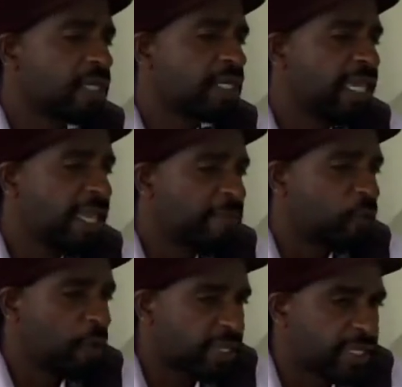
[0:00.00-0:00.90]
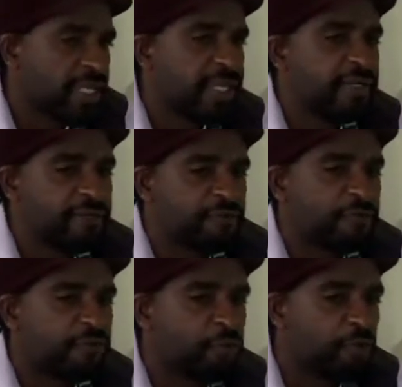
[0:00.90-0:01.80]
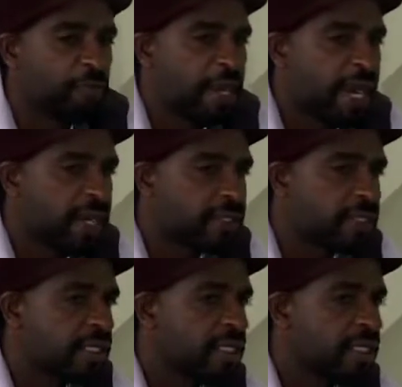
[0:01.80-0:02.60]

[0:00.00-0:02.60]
CAPE question for 4 marks